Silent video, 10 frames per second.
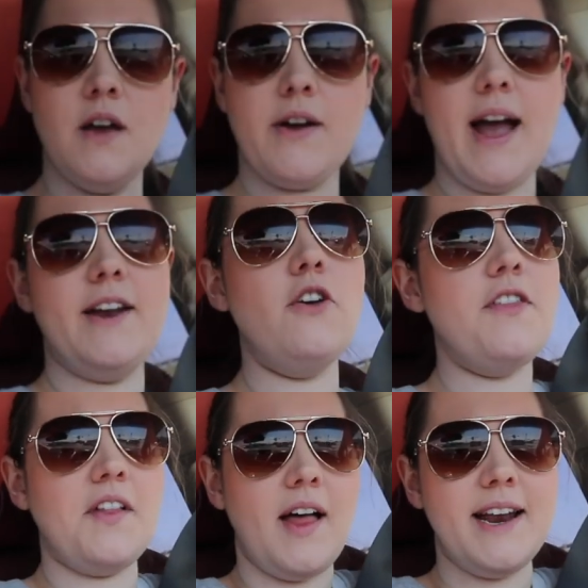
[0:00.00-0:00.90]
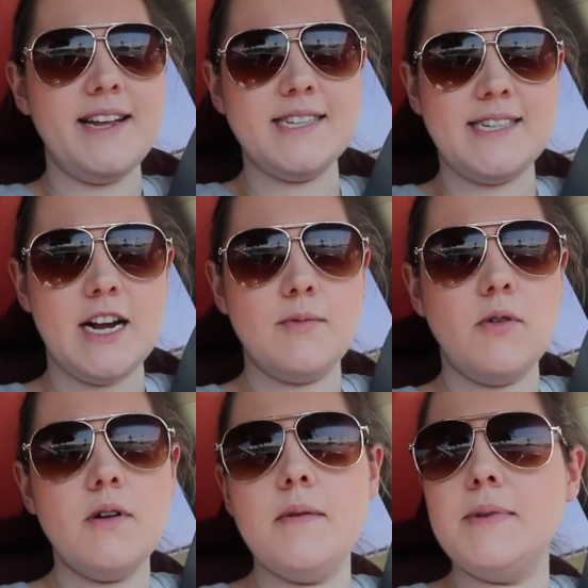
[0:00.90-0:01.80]
Okay, I know that the lighting is
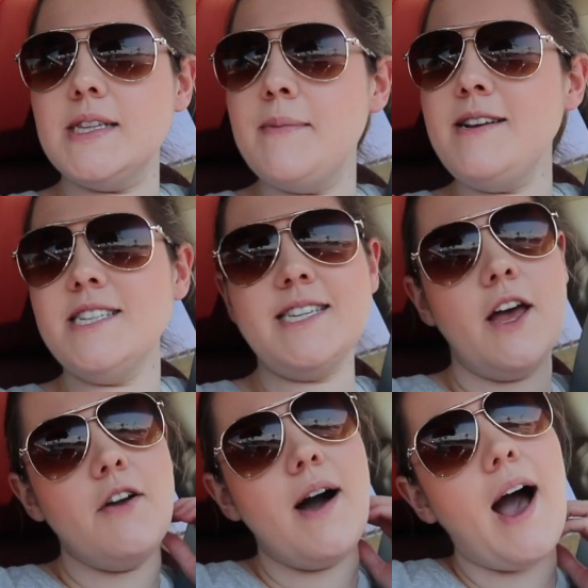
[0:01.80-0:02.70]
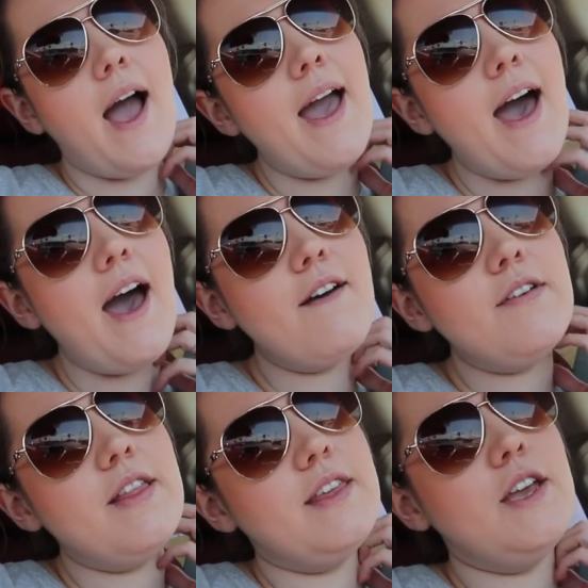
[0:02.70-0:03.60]
terrible, but let me just tell you, I have
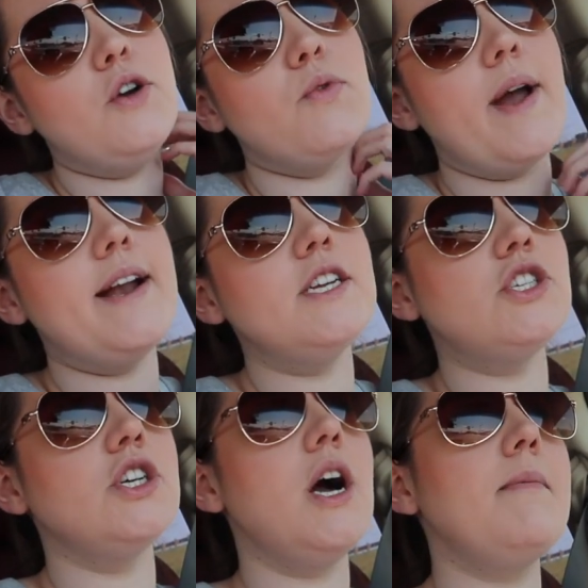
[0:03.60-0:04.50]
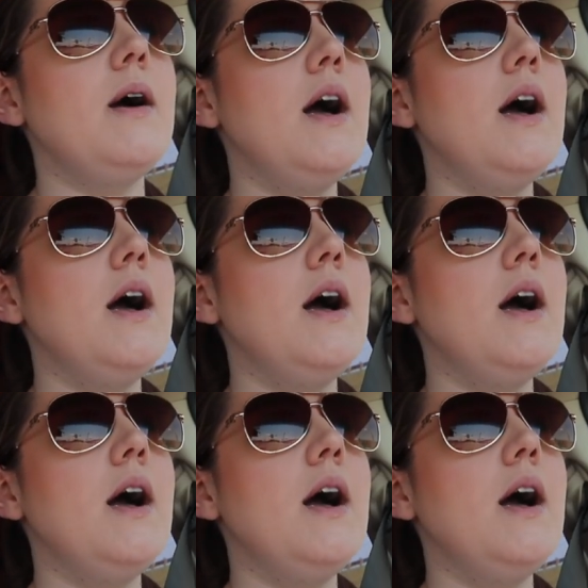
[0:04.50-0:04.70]
the greatest job.